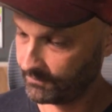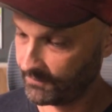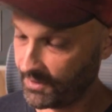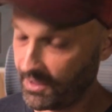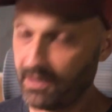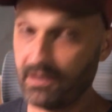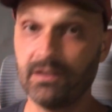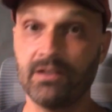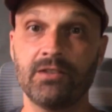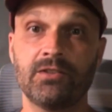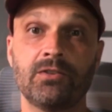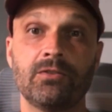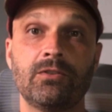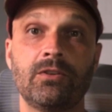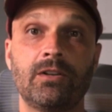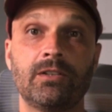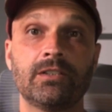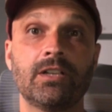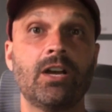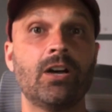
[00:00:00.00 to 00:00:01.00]
The
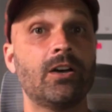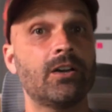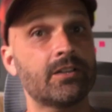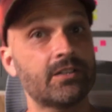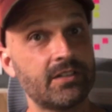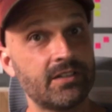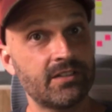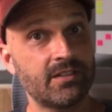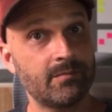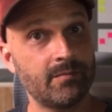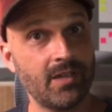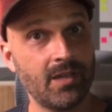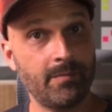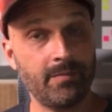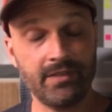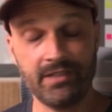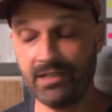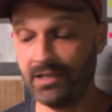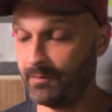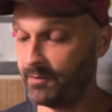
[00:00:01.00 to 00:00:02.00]
so-called autism
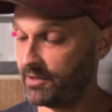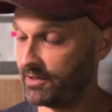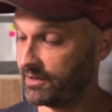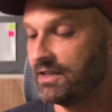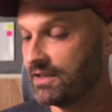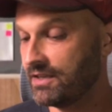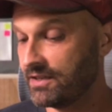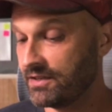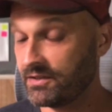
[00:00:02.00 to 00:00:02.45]
epidemic.